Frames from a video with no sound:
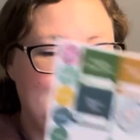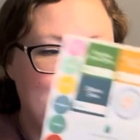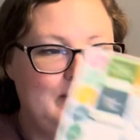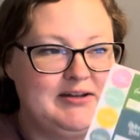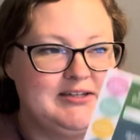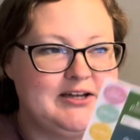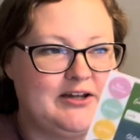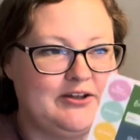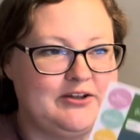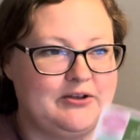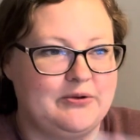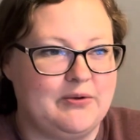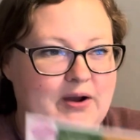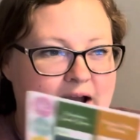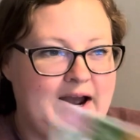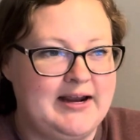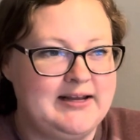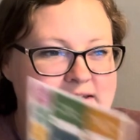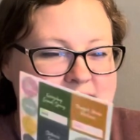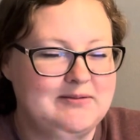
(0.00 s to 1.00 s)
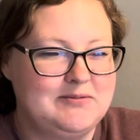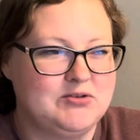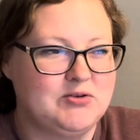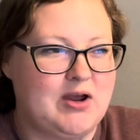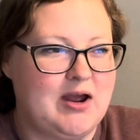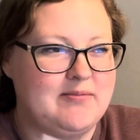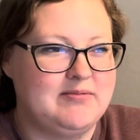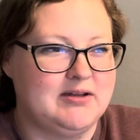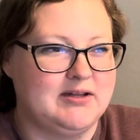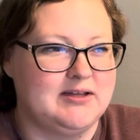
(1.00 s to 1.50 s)
me tell you, I
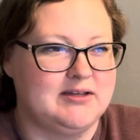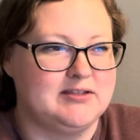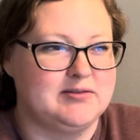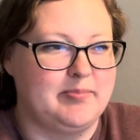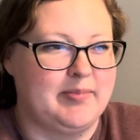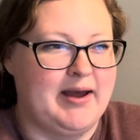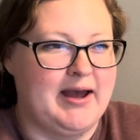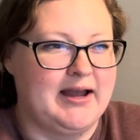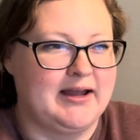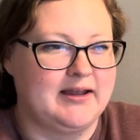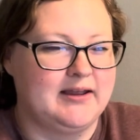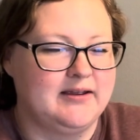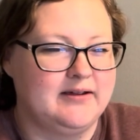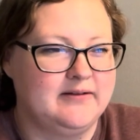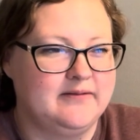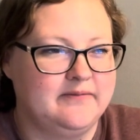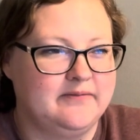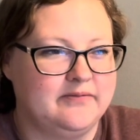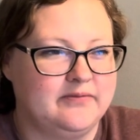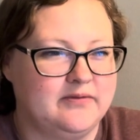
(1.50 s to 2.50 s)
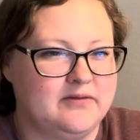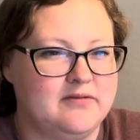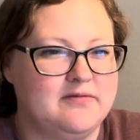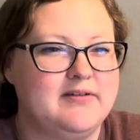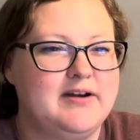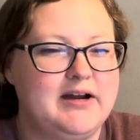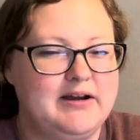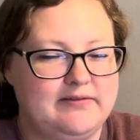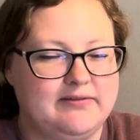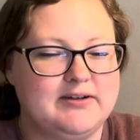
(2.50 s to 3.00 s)
subscribed to this back, the
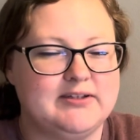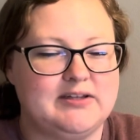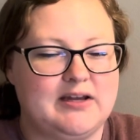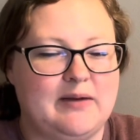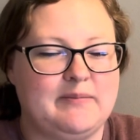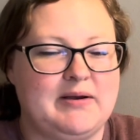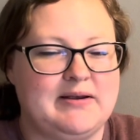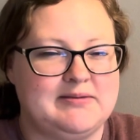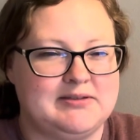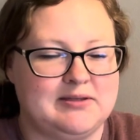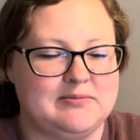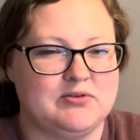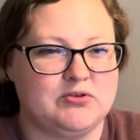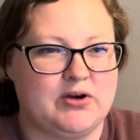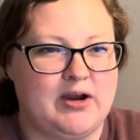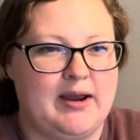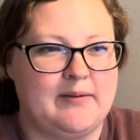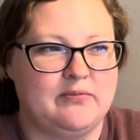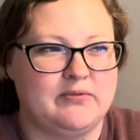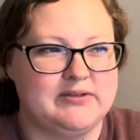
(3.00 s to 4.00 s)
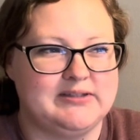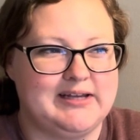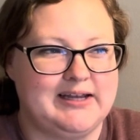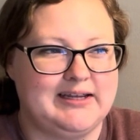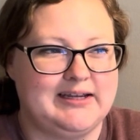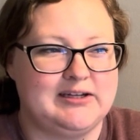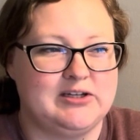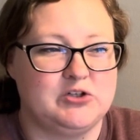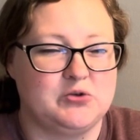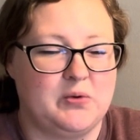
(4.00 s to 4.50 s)
very first time I subscribed was like
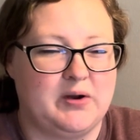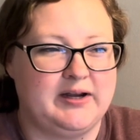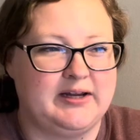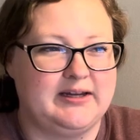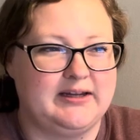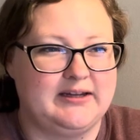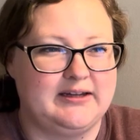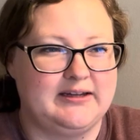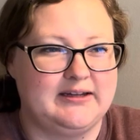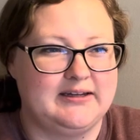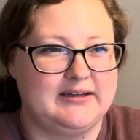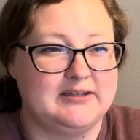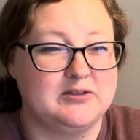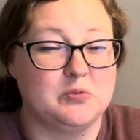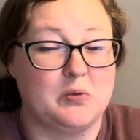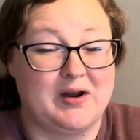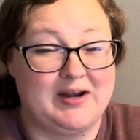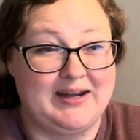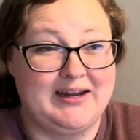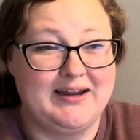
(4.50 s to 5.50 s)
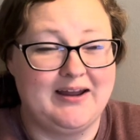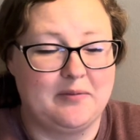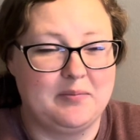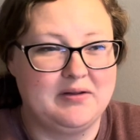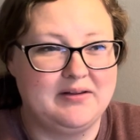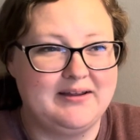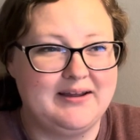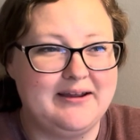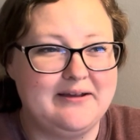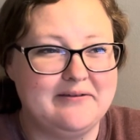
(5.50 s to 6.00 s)
in 2020, I
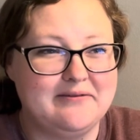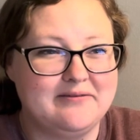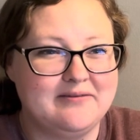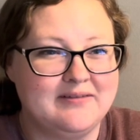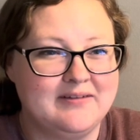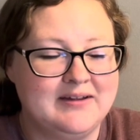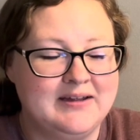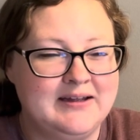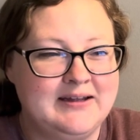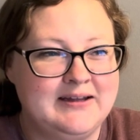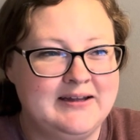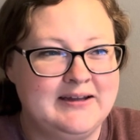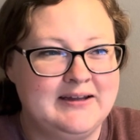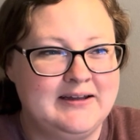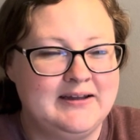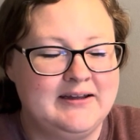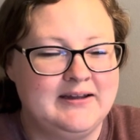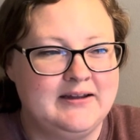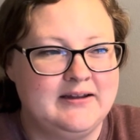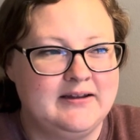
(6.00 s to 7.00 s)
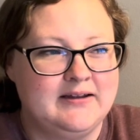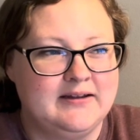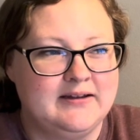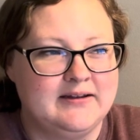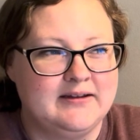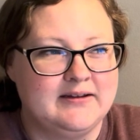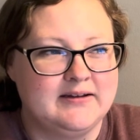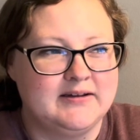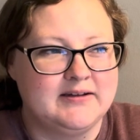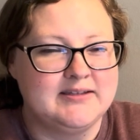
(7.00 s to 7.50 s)
believe,
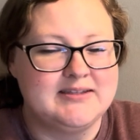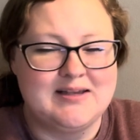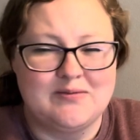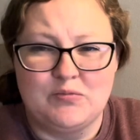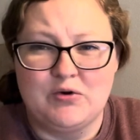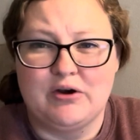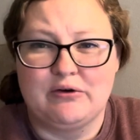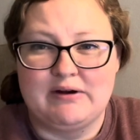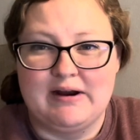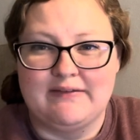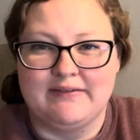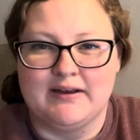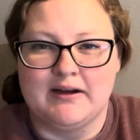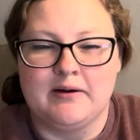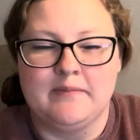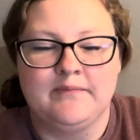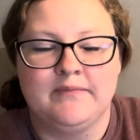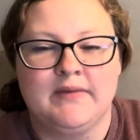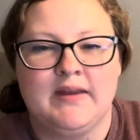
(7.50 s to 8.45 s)
somewhere around there.